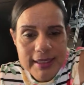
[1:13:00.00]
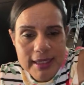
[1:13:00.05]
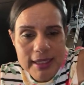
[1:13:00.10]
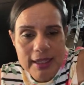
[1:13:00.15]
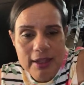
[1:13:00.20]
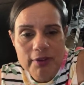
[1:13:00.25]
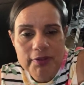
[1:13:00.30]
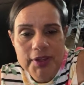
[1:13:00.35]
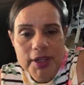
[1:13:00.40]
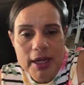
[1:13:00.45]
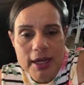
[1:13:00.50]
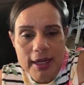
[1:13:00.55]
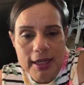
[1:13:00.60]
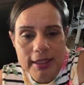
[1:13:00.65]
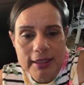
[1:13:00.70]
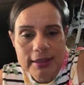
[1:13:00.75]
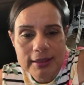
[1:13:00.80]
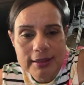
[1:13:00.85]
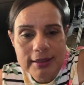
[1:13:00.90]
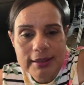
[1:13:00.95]
I love
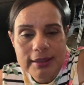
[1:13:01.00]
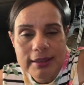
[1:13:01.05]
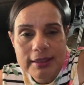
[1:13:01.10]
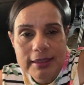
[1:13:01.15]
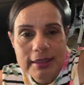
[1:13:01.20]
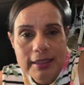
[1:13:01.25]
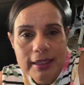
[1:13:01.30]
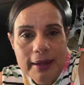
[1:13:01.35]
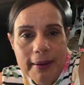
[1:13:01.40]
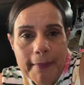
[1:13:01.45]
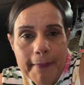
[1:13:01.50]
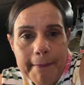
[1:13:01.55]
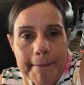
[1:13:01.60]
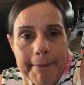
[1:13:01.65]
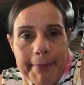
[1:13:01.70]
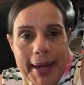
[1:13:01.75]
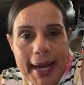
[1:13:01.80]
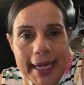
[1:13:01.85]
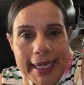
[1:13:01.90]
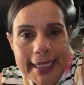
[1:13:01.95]
y'all.
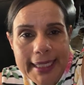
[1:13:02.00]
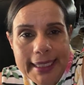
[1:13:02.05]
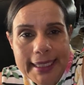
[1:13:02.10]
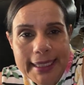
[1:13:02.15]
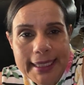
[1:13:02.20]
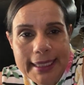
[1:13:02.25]
Bye.